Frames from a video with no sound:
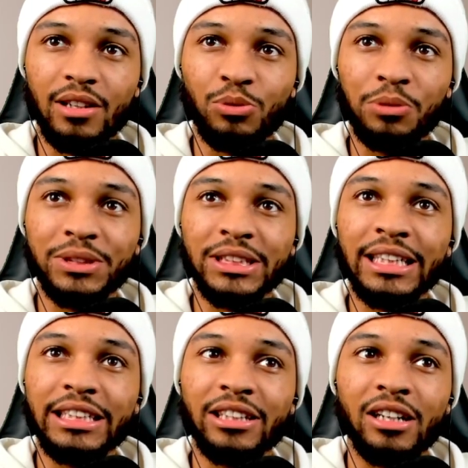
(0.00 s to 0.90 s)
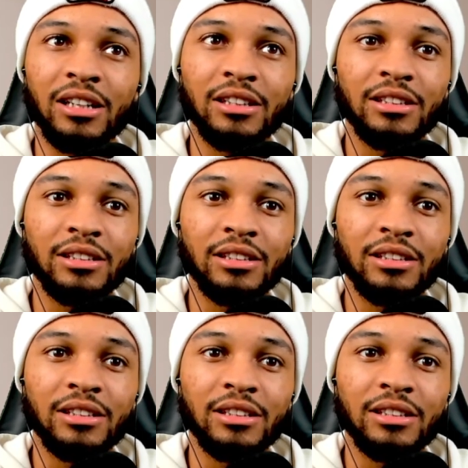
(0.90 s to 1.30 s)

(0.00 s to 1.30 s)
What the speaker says: What was in it, y'all?